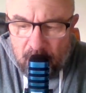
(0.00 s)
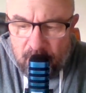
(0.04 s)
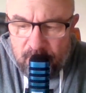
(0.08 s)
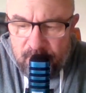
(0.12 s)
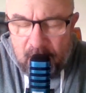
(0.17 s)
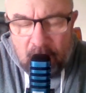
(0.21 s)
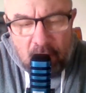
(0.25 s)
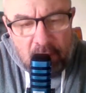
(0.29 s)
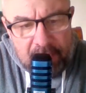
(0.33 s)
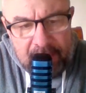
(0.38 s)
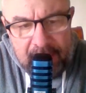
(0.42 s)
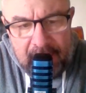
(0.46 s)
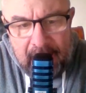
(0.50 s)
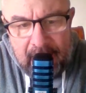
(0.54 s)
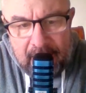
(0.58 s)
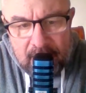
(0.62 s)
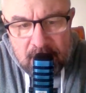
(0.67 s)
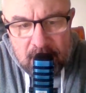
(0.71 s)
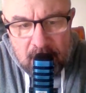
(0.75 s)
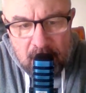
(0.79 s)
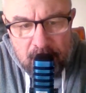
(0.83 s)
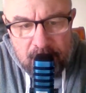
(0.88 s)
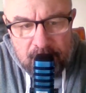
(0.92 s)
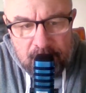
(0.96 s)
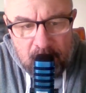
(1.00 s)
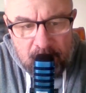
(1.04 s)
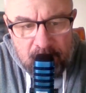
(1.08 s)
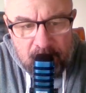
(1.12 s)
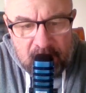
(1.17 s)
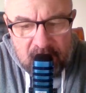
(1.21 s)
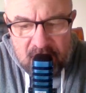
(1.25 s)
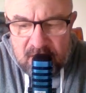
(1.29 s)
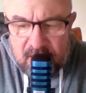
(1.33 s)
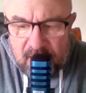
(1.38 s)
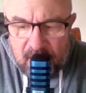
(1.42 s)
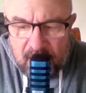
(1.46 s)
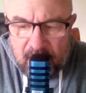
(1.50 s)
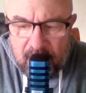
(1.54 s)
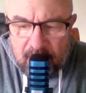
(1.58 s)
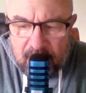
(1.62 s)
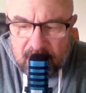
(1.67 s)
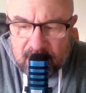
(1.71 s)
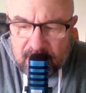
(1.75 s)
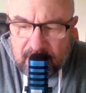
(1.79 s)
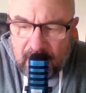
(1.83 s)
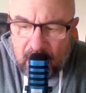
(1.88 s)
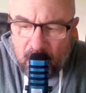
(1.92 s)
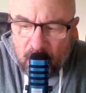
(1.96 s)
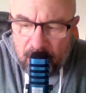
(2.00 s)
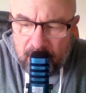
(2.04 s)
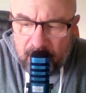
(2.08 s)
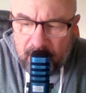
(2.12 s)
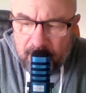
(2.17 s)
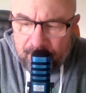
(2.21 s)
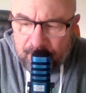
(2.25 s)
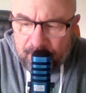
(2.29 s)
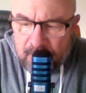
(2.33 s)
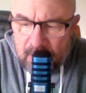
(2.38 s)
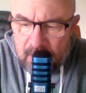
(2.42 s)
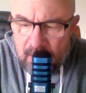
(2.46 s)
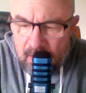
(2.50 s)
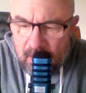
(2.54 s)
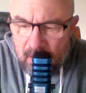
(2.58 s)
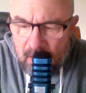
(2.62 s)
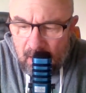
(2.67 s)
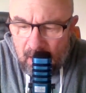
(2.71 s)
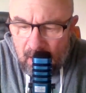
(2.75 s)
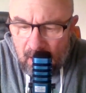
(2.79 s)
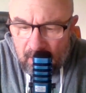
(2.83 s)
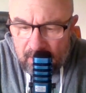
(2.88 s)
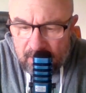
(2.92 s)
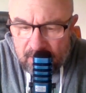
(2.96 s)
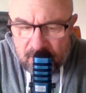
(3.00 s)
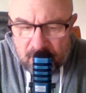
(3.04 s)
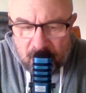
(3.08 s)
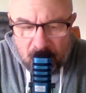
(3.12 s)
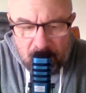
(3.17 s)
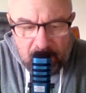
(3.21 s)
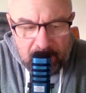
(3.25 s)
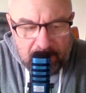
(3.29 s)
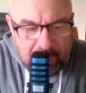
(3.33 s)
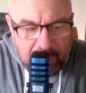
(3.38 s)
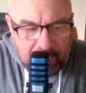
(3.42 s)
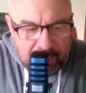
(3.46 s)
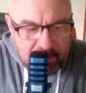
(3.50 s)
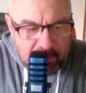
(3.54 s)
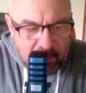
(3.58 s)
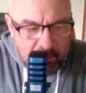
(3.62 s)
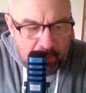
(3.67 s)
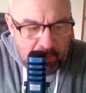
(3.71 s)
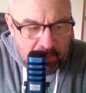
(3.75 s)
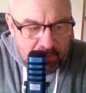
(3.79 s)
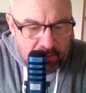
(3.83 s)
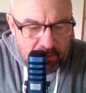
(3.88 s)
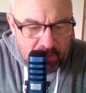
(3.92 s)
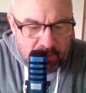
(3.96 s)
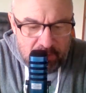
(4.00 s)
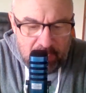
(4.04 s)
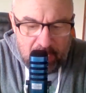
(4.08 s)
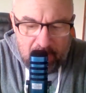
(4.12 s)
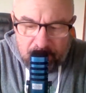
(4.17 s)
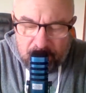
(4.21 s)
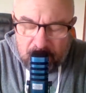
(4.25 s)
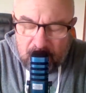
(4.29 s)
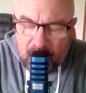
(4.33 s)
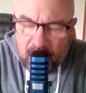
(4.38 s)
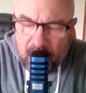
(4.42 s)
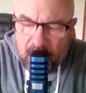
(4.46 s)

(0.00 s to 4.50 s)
felony acts of this city and this county concerning Casey Pitzer's death.